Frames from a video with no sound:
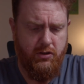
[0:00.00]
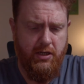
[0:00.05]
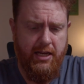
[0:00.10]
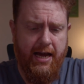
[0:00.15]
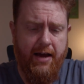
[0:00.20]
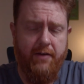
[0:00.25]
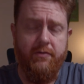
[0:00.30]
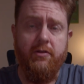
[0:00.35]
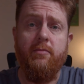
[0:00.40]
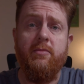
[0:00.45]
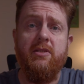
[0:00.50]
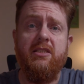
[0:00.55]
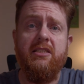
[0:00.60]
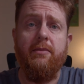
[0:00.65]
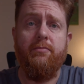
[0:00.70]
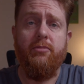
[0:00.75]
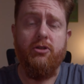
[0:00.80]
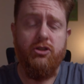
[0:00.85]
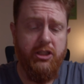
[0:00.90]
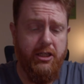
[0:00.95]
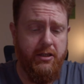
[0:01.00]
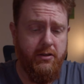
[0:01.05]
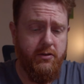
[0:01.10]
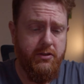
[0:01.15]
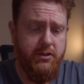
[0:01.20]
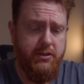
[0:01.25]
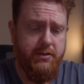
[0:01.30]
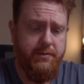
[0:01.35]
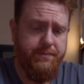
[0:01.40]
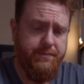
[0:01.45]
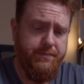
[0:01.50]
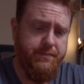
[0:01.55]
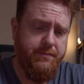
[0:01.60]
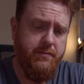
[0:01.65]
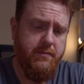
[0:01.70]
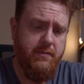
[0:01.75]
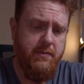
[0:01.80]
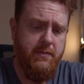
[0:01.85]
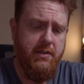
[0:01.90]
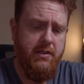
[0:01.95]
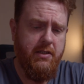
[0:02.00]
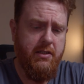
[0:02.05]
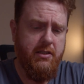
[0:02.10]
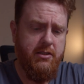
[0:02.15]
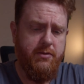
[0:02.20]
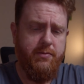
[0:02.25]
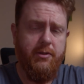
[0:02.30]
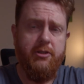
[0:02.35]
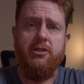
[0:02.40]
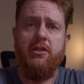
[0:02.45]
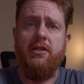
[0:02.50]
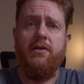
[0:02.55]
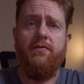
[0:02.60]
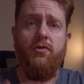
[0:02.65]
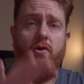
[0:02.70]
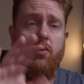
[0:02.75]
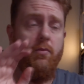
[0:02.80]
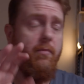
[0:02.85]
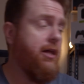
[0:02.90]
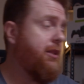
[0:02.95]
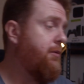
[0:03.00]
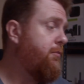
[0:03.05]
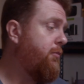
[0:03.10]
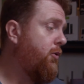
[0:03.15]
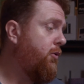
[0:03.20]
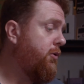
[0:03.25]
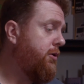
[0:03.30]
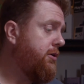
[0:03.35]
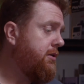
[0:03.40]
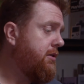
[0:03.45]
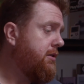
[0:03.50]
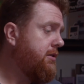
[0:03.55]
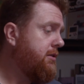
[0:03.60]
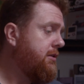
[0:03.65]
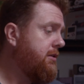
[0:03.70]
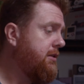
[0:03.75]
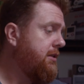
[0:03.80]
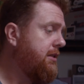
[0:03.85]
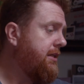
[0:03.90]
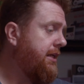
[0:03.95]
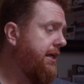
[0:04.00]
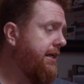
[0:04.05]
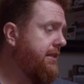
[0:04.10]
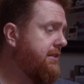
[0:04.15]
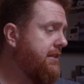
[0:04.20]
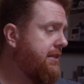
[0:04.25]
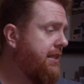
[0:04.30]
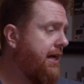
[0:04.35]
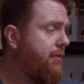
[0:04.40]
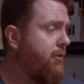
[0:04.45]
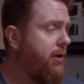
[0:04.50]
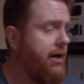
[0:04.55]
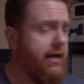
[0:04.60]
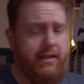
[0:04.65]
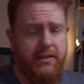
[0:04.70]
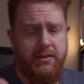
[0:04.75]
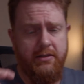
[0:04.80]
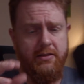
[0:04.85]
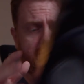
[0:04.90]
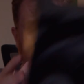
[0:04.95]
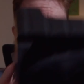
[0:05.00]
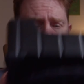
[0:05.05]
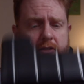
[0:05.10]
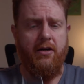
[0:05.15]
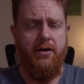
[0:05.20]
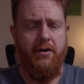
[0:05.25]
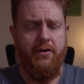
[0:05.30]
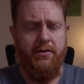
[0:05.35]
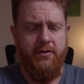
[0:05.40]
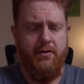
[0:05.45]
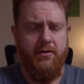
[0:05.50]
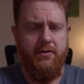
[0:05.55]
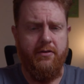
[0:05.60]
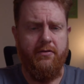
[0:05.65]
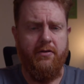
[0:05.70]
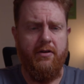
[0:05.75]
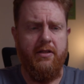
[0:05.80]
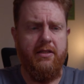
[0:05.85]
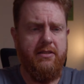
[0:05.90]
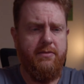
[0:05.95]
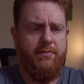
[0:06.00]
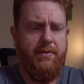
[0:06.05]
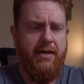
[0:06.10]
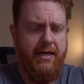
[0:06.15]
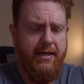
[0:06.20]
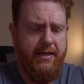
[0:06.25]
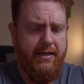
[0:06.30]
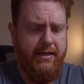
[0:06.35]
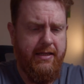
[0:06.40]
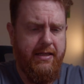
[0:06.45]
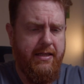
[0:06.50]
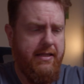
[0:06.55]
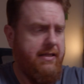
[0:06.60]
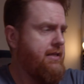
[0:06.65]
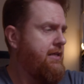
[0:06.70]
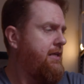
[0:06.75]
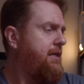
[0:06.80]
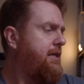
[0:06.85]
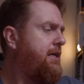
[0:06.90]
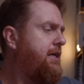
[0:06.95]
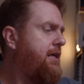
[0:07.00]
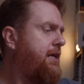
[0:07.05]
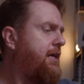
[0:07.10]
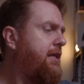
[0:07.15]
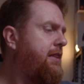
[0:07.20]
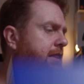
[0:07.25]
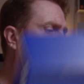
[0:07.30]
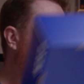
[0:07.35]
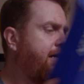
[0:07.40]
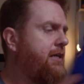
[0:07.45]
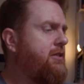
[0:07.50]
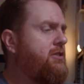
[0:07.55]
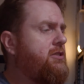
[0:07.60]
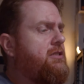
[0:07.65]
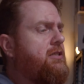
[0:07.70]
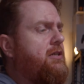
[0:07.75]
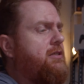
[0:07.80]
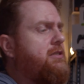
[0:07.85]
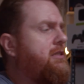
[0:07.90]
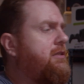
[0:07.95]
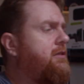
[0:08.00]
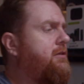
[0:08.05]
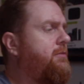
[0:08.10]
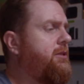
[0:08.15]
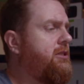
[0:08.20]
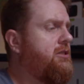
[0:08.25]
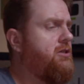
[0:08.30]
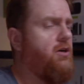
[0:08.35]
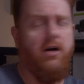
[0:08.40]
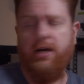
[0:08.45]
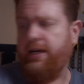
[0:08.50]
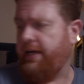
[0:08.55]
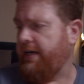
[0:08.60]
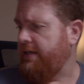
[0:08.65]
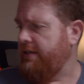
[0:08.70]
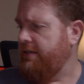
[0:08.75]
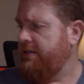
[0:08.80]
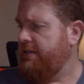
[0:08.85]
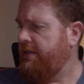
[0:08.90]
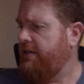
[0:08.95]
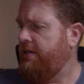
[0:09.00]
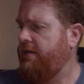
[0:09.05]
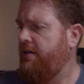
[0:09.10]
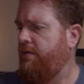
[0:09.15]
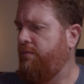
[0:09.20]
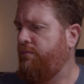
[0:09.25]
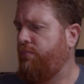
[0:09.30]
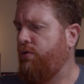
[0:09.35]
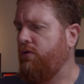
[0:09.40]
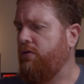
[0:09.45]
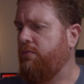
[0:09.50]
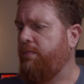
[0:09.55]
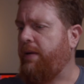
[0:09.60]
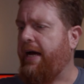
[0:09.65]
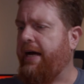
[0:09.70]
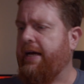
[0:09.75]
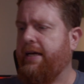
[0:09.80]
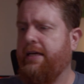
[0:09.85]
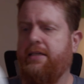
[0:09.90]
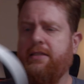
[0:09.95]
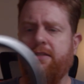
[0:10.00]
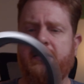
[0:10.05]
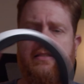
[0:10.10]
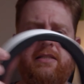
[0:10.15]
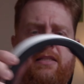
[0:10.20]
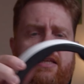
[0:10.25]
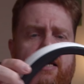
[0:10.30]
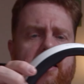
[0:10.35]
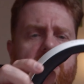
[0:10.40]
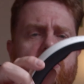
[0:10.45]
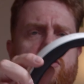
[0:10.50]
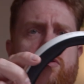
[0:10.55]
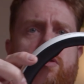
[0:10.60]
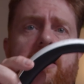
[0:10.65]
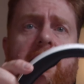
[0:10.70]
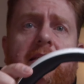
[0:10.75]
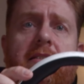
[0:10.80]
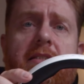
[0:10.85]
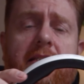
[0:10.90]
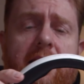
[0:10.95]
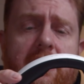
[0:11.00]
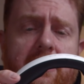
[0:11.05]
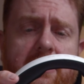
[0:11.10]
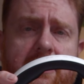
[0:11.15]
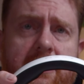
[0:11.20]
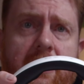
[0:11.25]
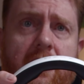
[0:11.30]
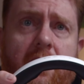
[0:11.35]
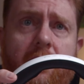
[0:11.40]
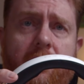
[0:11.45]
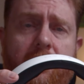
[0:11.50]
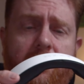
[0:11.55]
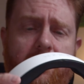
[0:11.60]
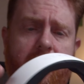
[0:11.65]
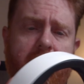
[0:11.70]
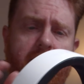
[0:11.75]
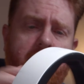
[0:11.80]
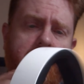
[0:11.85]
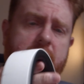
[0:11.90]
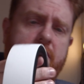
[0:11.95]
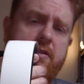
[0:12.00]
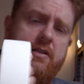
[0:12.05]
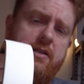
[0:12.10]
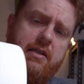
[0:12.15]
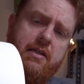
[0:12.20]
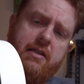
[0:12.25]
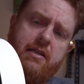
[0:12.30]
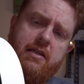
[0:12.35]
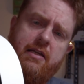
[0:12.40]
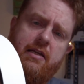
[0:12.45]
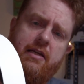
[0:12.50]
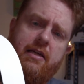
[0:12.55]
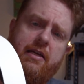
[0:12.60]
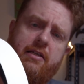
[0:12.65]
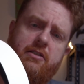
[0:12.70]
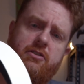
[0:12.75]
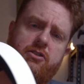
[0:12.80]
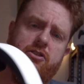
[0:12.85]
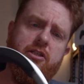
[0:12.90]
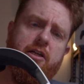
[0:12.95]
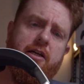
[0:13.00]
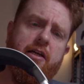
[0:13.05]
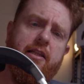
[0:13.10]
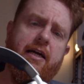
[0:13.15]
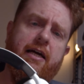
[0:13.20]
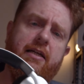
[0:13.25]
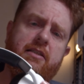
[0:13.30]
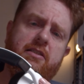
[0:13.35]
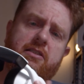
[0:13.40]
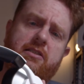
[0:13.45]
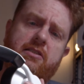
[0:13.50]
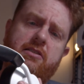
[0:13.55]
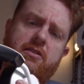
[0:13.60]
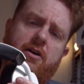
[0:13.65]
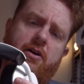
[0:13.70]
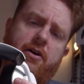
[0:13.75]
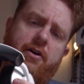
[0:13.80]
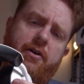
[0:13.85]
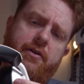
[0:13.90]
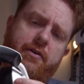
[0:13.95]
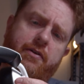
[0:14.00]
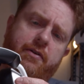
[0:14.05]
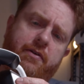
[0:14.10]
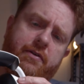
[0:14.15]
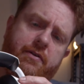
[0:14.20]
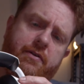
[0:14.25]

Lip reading: have them as separate channels, especially if your motherboard needs it that way. So I'll throw this back in there just so it's a little bit tidier. Pull back the actual headset itself and show you that. So